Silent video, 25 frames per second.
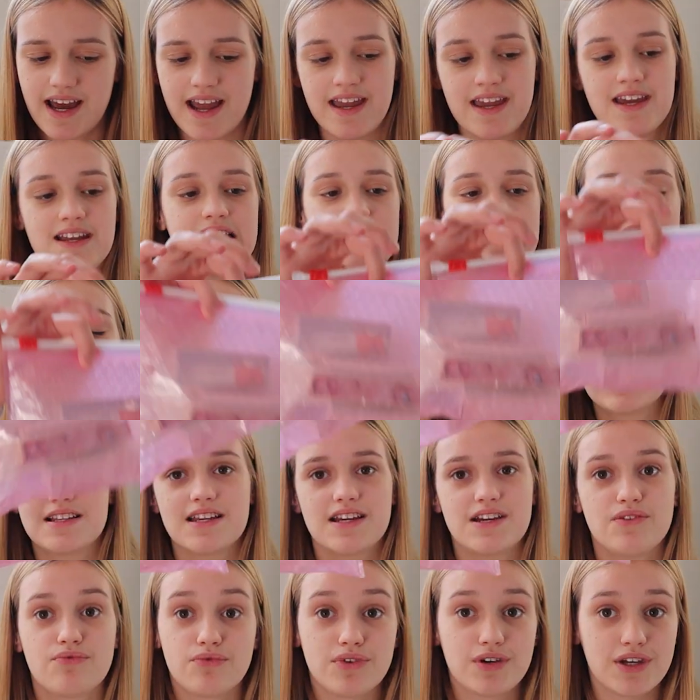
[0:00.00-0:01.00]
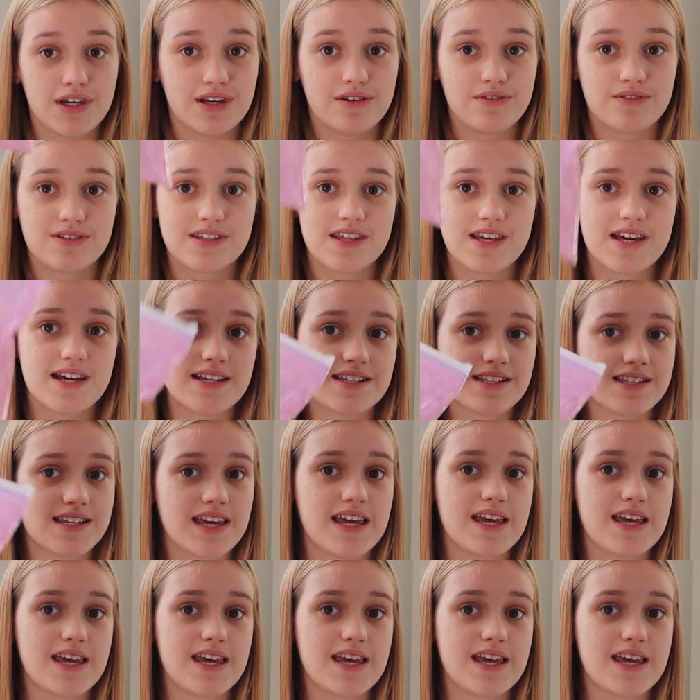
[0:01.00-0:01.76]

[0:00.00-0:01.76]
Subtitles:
I can easily reuse this,